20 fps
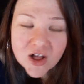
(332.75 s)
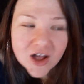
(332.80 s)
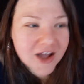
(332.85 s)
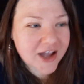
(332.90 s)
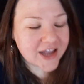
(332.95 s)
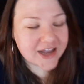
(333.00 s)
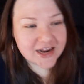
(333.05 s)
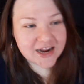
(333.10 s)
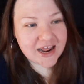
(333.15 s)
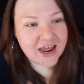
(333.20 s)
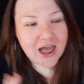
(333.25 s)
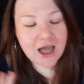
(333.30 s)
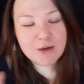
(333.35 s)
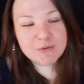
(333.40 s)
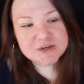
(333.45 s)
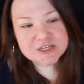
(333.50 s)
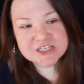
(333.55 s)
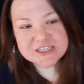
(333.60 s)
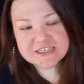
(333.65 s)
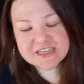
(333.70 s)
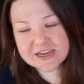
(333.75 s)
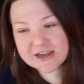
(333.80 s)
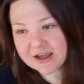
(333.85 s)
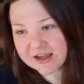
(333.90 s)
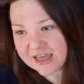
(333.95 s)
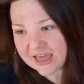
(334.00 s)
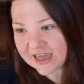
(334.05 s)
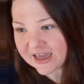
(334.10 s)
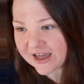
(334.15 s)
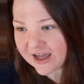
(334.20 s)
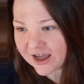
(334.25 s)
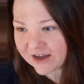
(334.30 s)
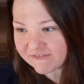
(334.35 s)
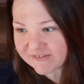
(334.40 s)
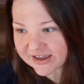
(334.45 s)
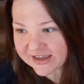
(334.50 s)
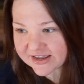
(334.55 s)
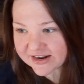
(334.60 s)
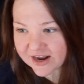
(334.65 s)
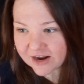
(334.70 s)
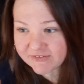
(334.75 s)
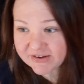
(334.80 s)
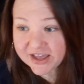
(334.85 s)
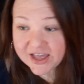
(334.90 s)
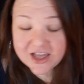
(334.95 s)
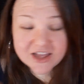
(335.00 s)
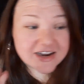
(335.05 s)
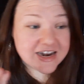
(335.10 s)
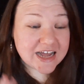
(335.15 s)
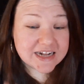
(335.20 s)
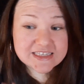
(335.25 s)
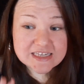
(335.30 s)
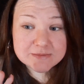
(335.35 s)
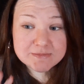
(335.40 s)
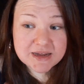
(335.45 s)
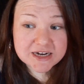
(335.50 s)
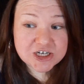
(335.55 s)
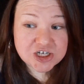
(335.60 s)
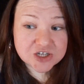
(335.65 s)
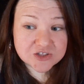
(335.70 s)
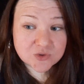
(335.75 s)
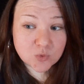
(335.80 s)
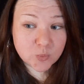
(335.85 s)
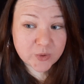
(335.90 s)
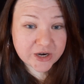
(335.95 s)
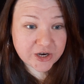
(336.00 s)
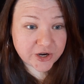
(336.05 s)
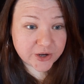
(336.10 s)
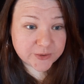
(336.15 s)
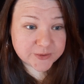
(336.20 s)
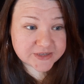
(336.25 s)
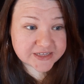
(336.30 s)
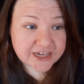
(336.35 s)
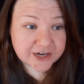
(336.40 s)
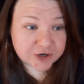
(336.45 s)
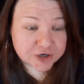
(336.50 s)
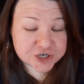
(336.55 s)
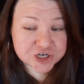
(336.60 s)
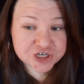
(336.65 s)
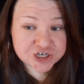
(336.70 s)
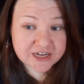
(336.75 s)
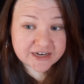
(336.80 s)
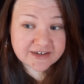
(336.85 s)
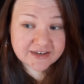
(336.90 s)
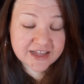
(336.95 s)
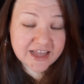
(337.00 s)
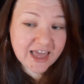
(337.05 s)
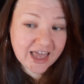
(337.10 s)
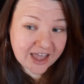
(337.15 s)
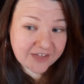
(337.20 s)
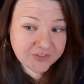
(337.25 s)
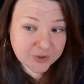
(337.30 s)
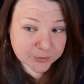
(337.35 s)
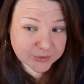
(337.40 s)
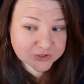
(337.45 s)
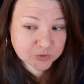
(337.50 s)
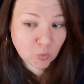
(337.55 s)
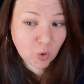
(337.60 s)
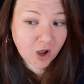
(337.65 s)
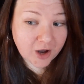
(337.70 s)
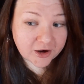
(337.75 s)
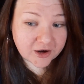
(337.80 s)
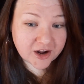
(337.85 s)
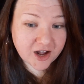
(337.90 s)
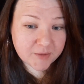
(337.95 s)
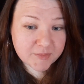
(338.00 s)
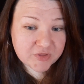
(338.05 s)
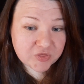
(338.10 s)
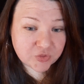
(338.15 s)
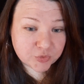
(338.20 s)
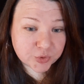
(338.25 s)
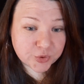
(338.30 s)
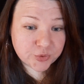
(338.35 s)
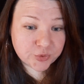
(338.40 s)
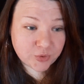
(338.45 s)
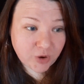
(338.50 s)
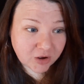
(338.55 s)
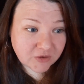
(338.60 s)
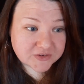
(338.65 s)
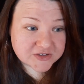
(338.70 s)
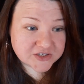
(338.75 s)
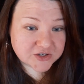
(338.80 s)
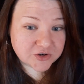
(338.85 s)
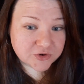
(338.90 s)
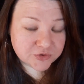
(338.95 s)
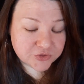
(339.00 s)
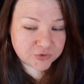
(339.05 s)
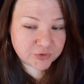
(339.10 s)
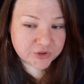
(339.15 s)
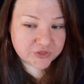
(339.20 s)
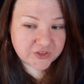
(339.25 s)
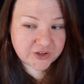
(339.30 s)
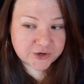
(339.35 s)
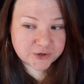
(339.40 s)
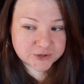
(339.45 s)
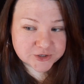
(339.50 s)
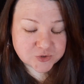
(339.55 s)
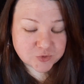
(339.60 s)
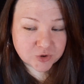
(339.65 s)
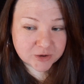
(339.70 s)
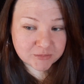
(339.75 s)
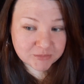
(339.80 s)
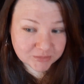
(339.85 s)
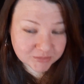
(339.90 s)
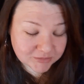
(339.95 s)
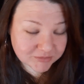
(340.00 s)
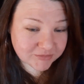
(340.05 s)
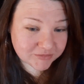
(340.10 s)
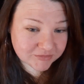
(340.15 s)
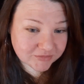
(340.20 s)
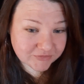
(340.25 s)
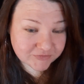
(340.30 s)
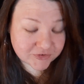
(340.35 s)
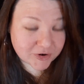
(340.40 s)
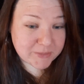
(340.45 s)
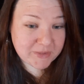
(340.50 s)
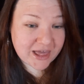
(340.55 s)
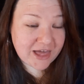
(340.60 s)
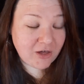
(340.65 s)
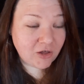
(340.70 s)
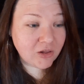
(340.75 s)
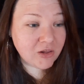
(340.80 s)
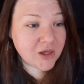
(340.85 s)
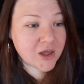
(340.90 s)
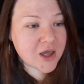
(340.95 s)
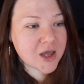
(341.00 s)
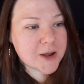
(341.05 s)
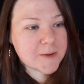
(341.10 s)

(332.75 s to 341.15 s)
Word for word: I, I, was just like, okay, all right, all right. Not to mention the windows that are shit, and there was water coming through also through a thunderstorm from hell.